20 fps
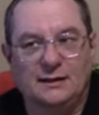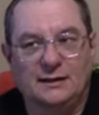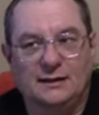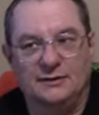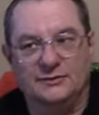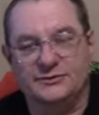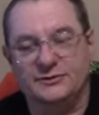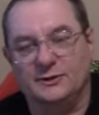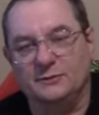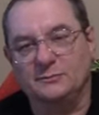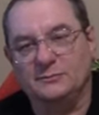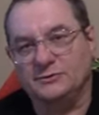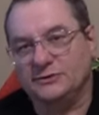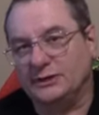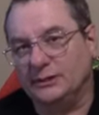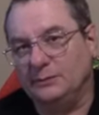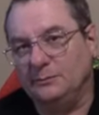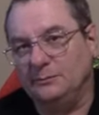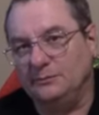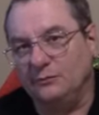in some
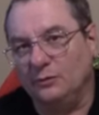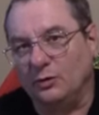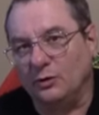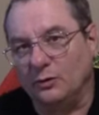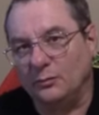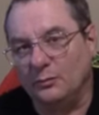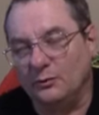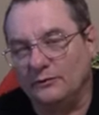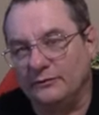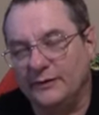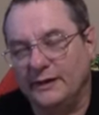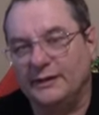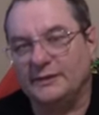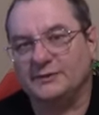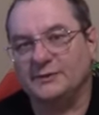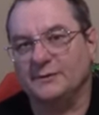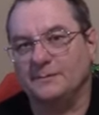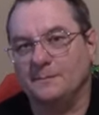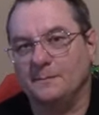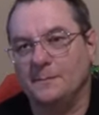shape, form, or
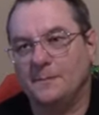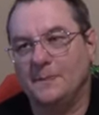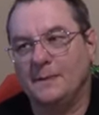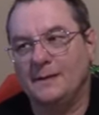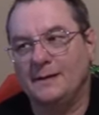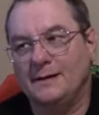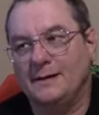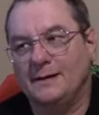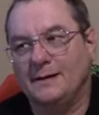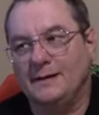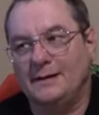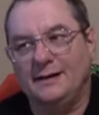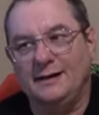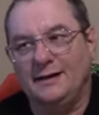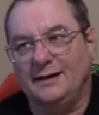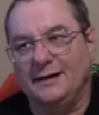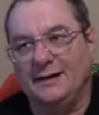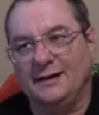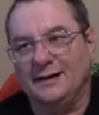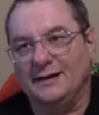fashion.
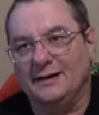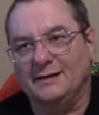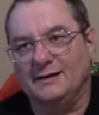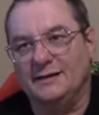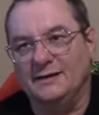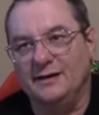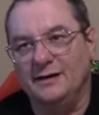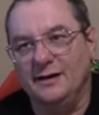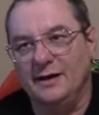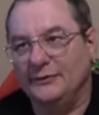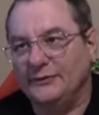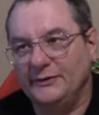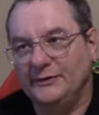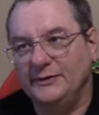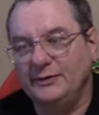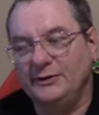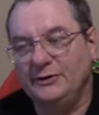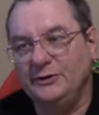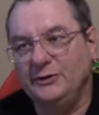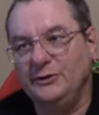It had
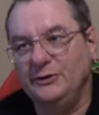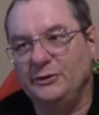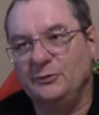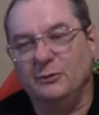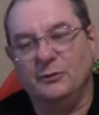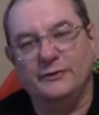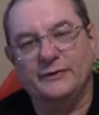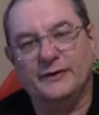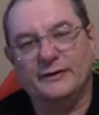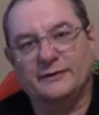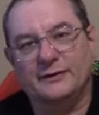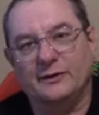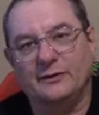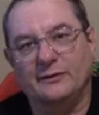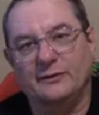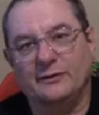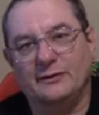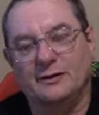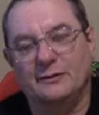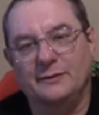nothing to do with that
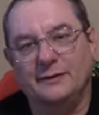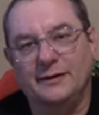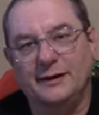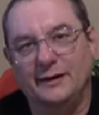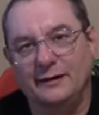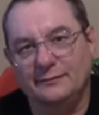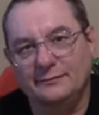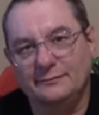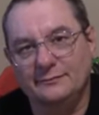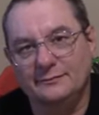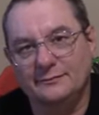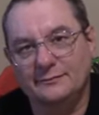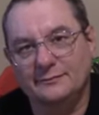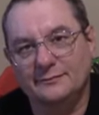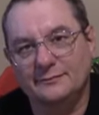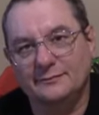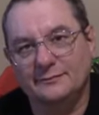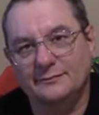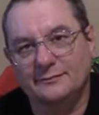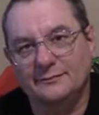tower coming down.
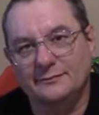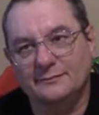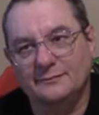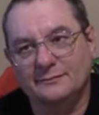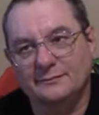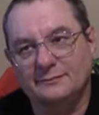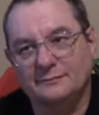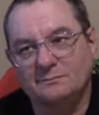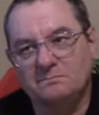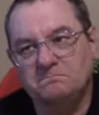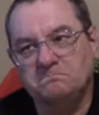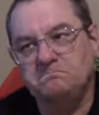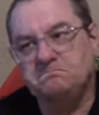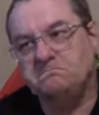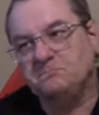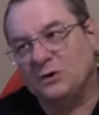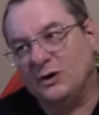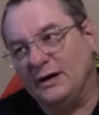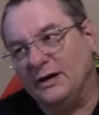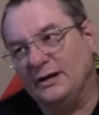
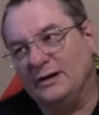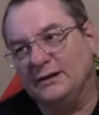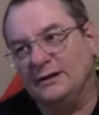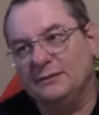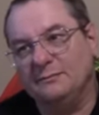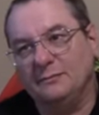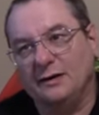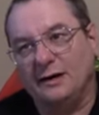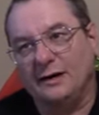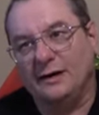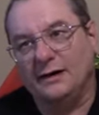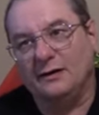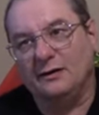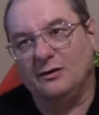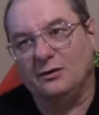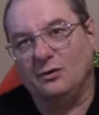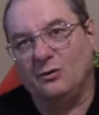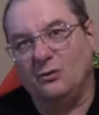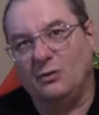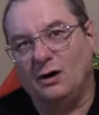Granted, it might have a
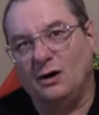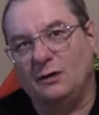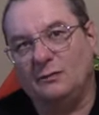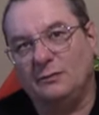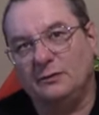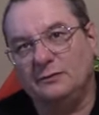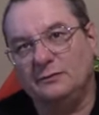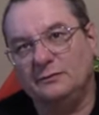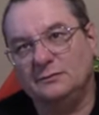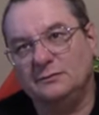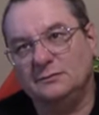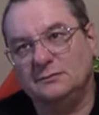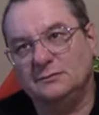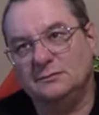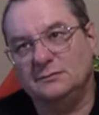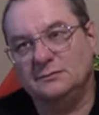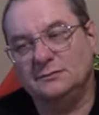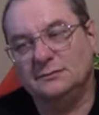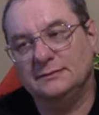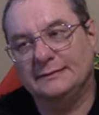little wobble,
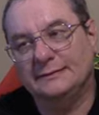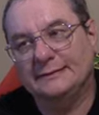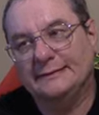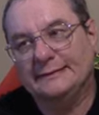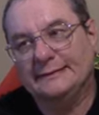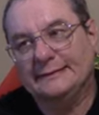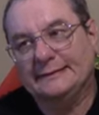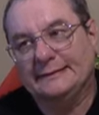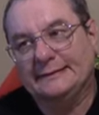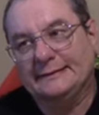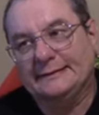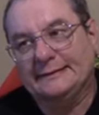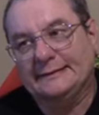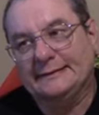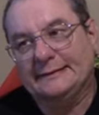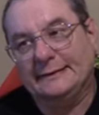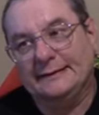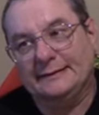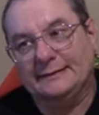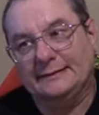
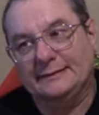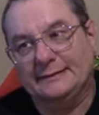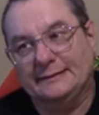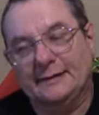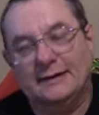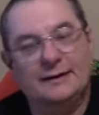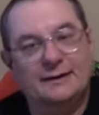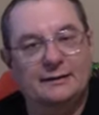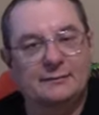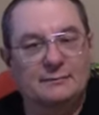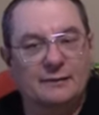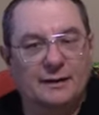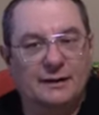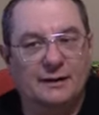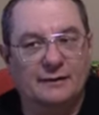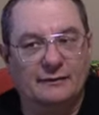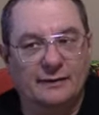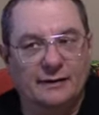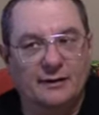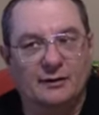and yeah, it
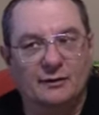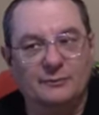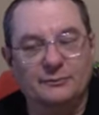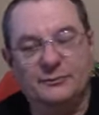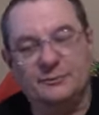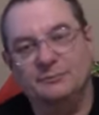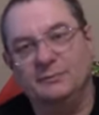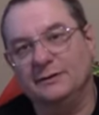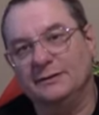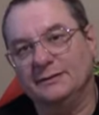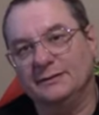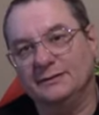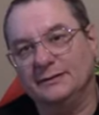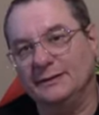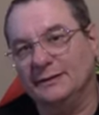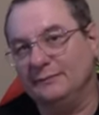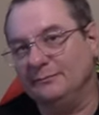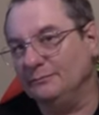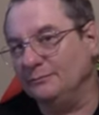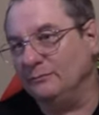might have helped, but
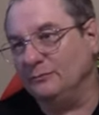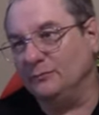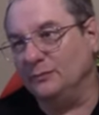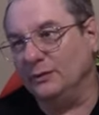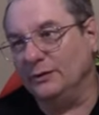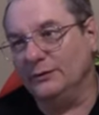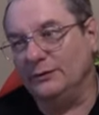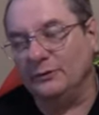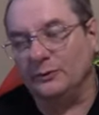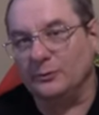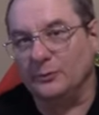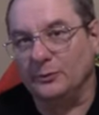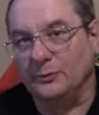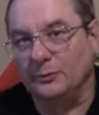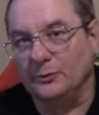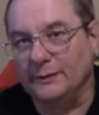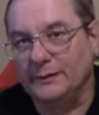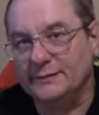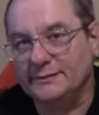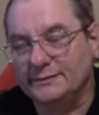it wasn't the
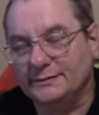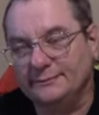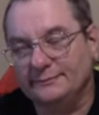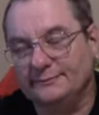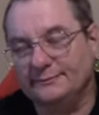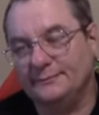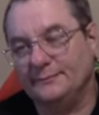real reason.